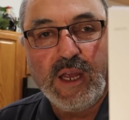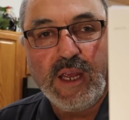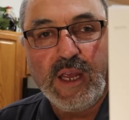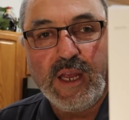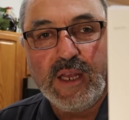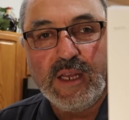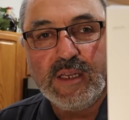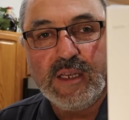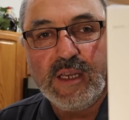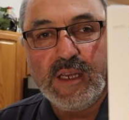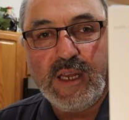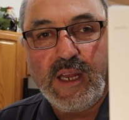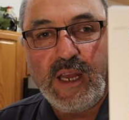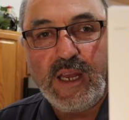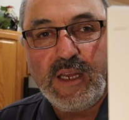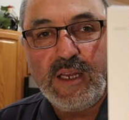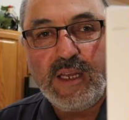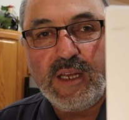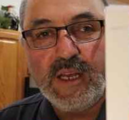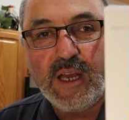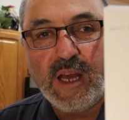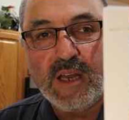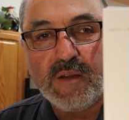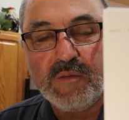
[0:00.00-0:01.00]
in
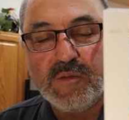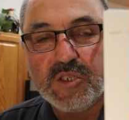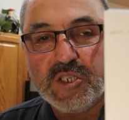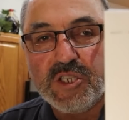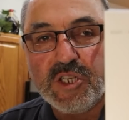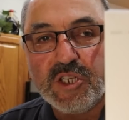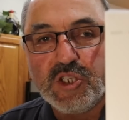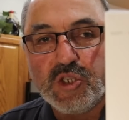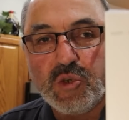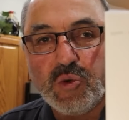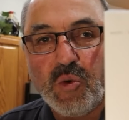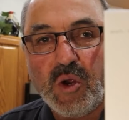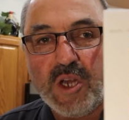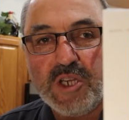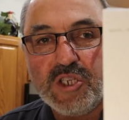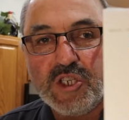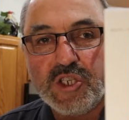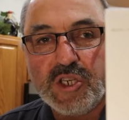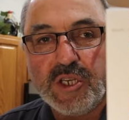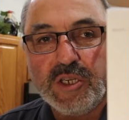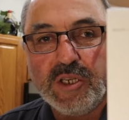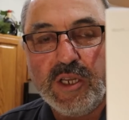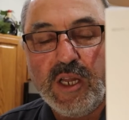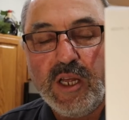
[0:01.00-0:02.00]
any kind of a
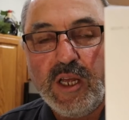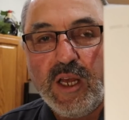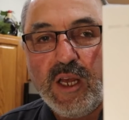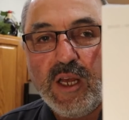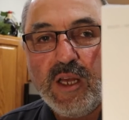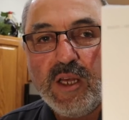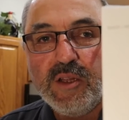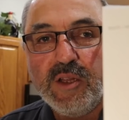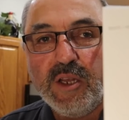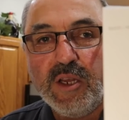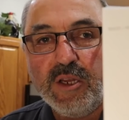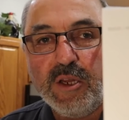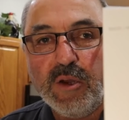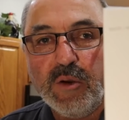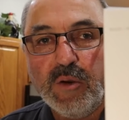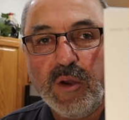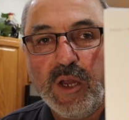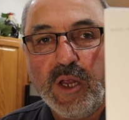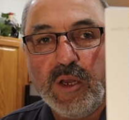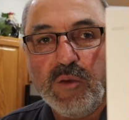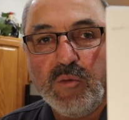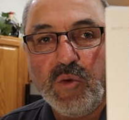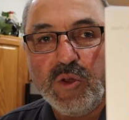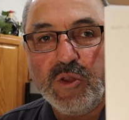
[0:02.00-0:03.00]
situation that
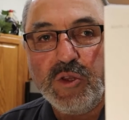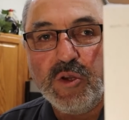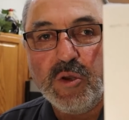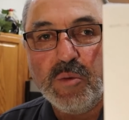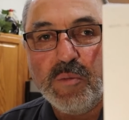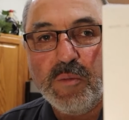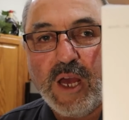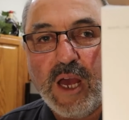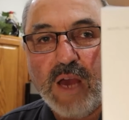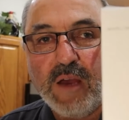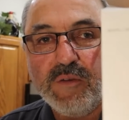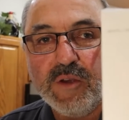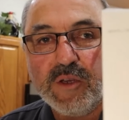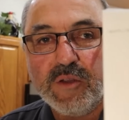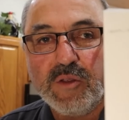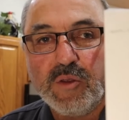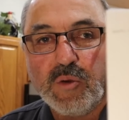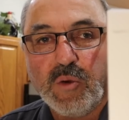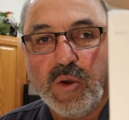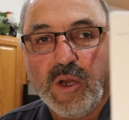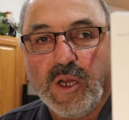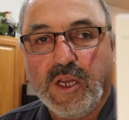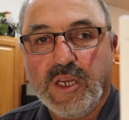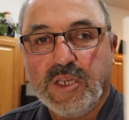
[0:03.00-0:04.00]
you're in with your Mavic
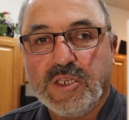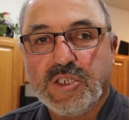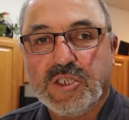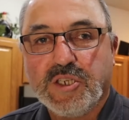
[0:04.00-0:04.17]
3.